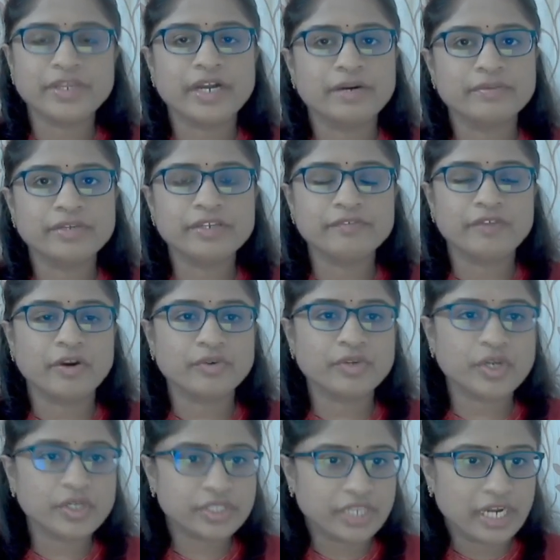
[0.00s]
he
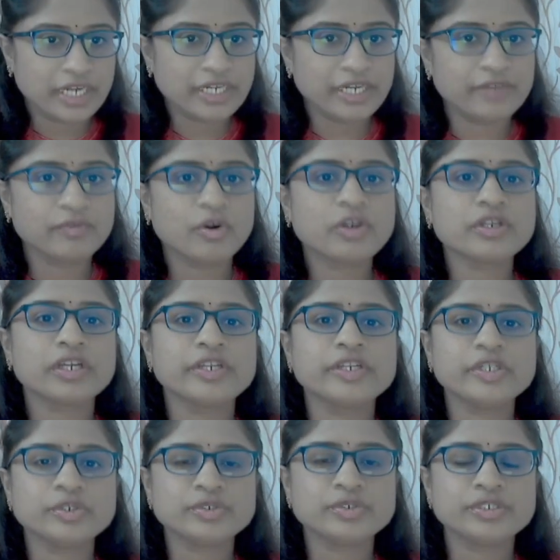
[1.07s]
found out that. And what
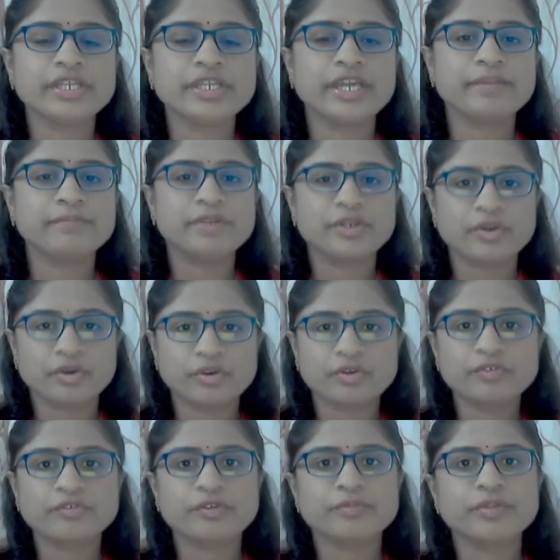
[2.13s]
conclusion can be drawn
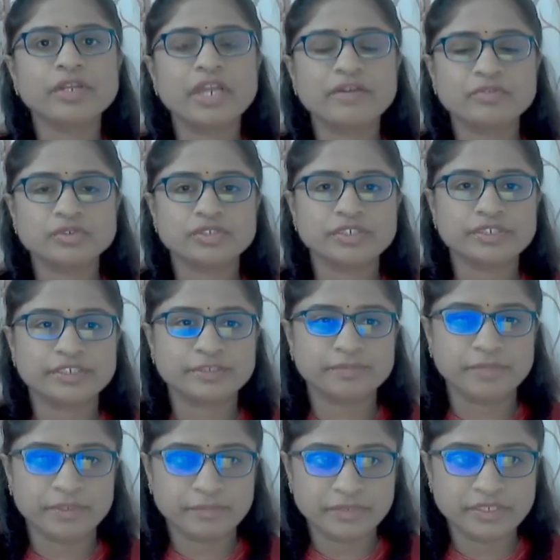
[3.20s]
out from the Lavoisier
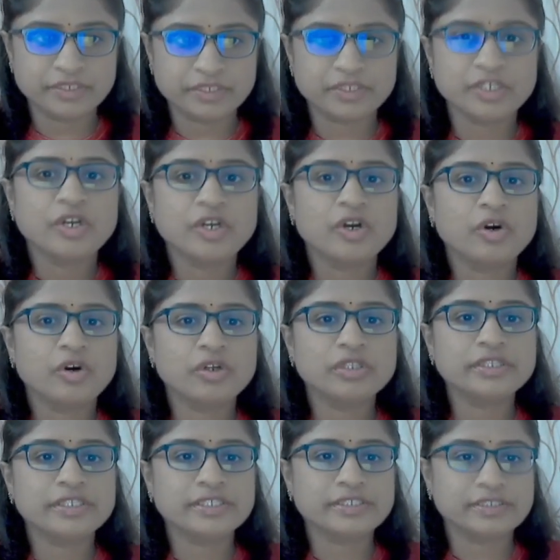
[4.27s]
experiments?
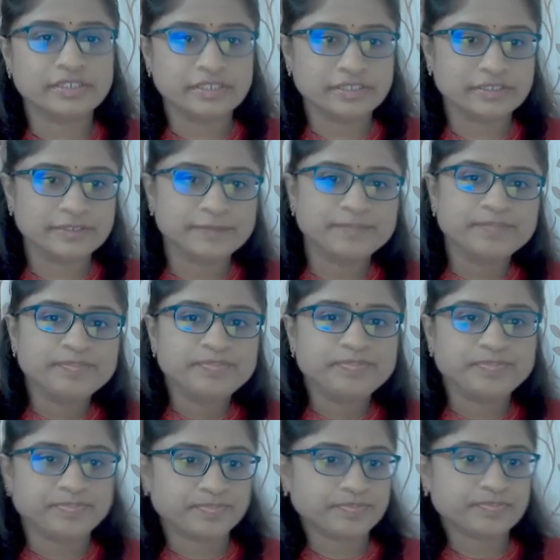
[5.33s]
All these things.
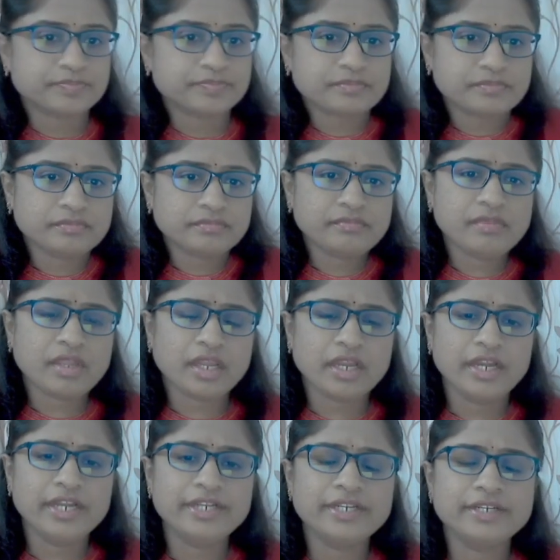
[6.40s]

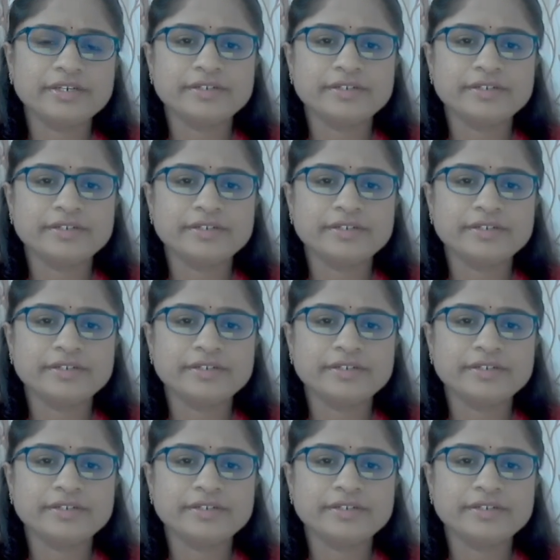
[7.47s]
And